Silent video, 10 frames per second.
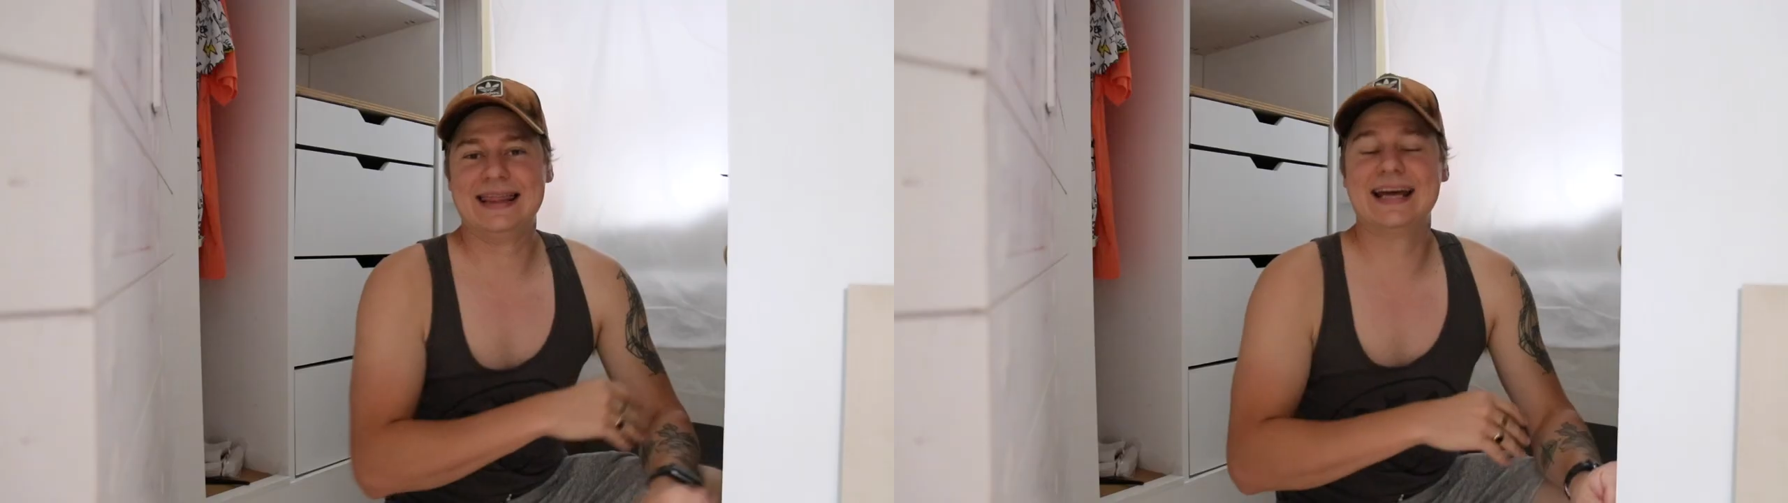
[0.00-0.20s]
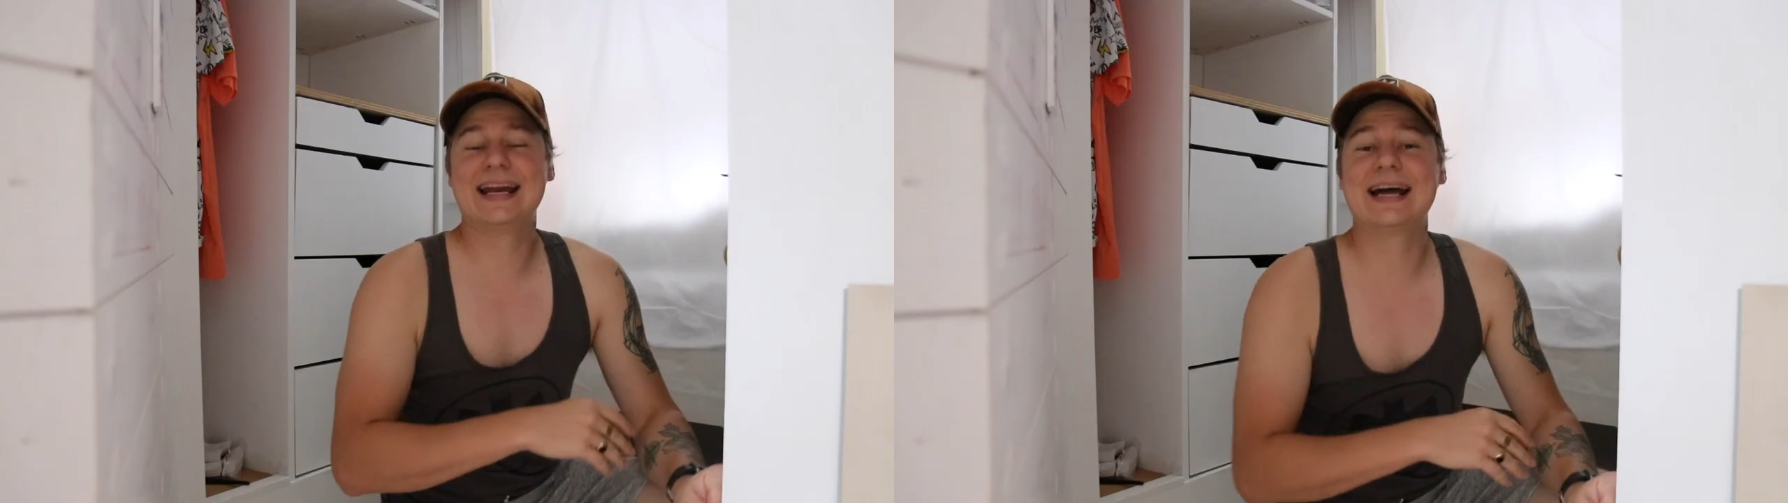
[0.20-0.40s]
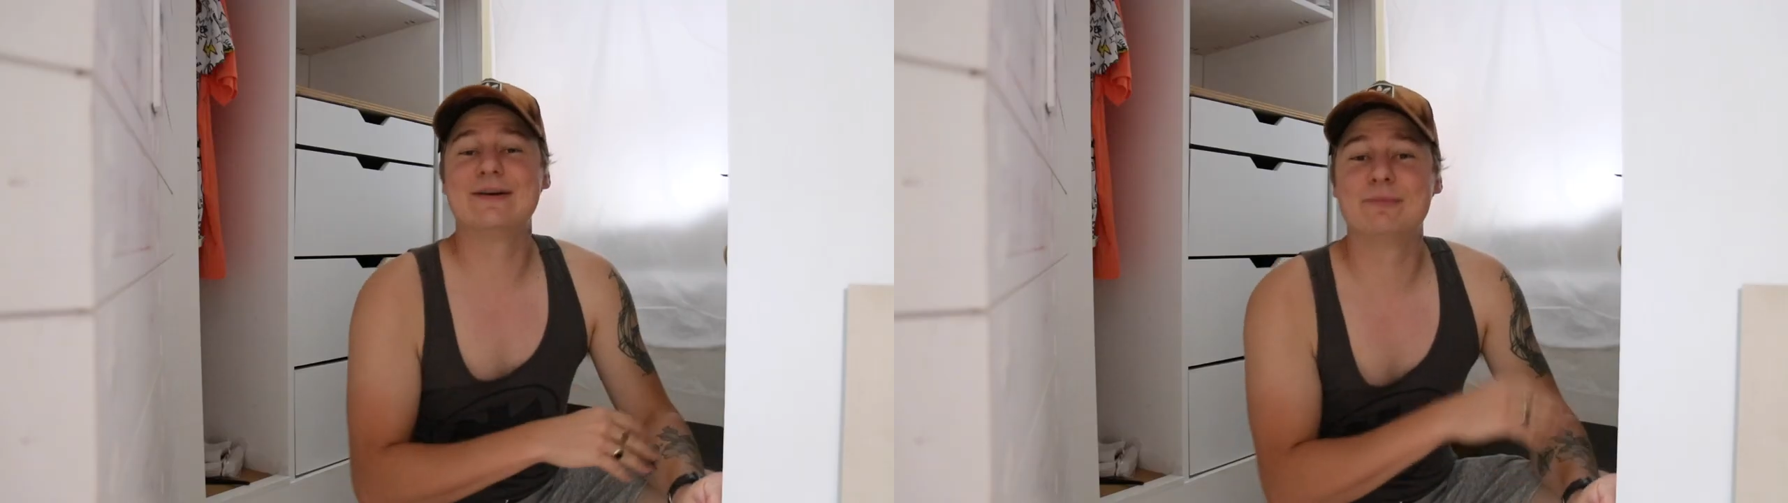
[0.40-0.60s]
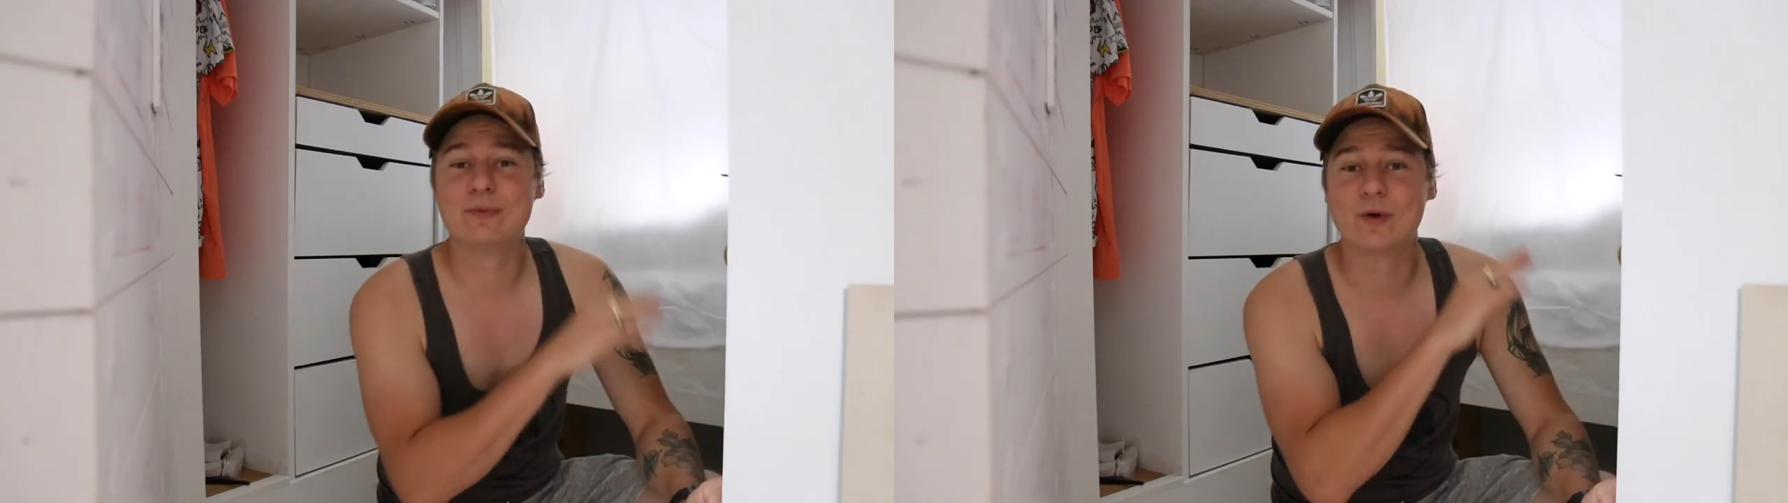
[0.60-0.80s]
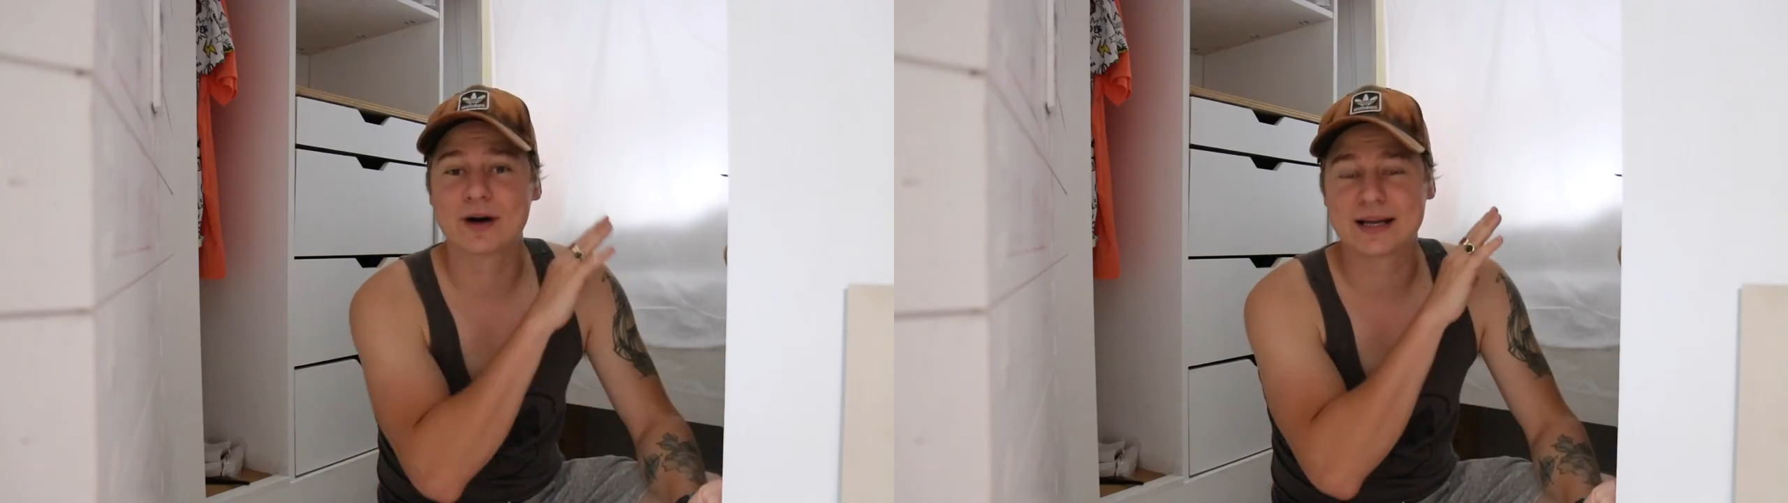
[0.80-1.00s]
then I have
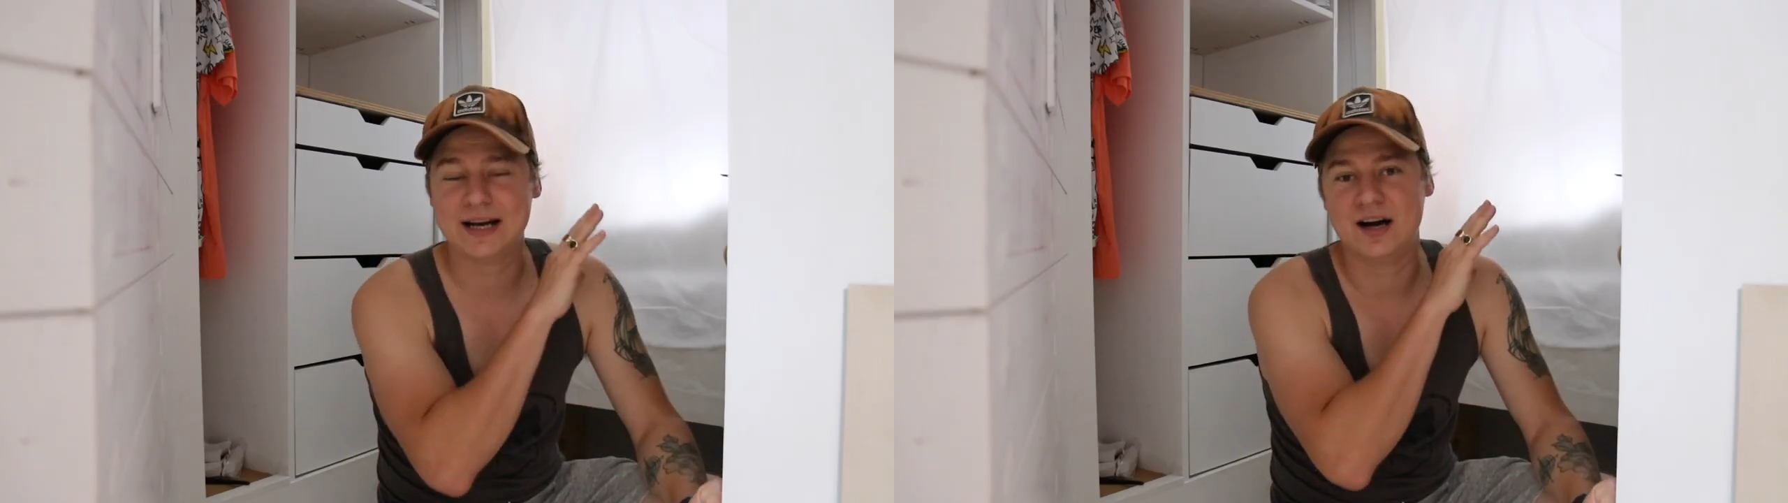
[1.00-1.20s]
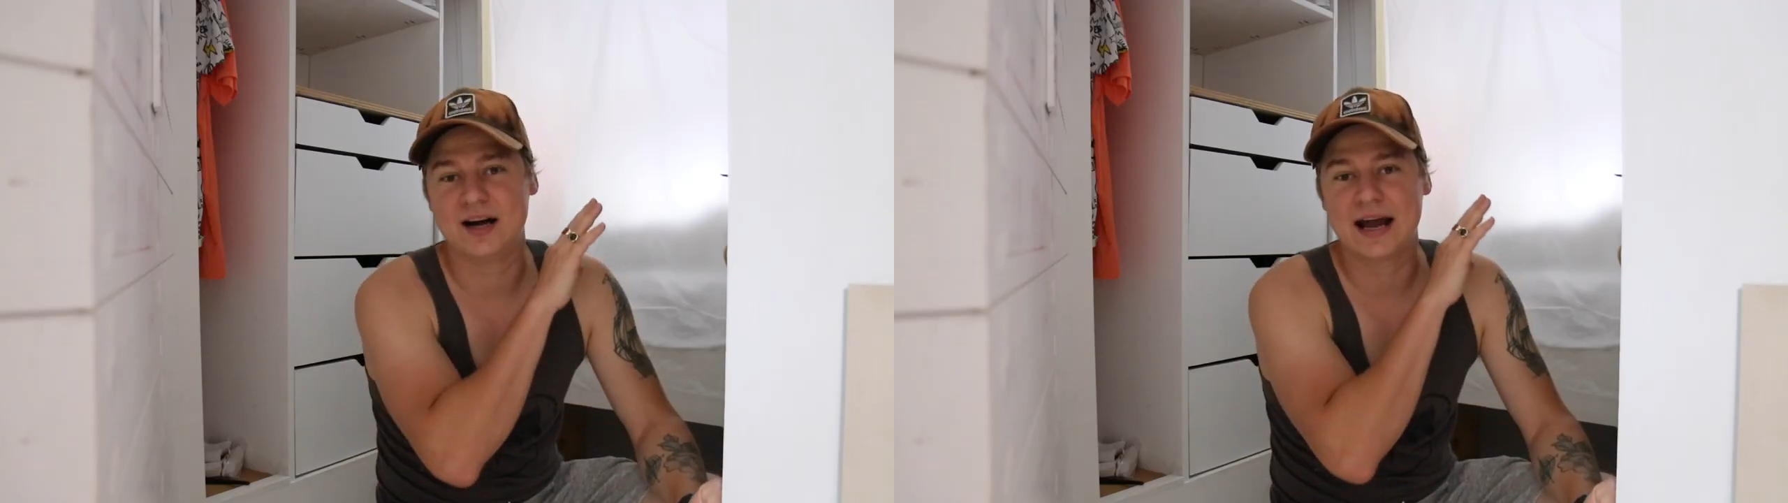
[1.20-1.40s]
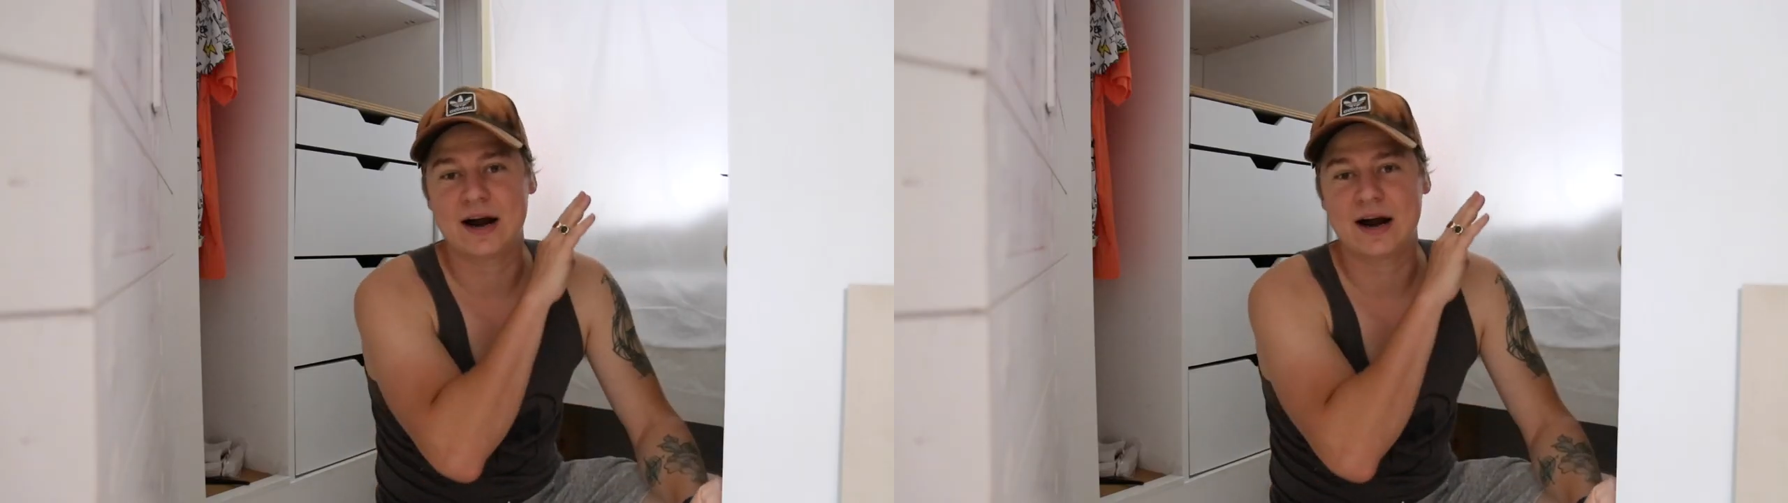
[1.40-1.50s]
been working on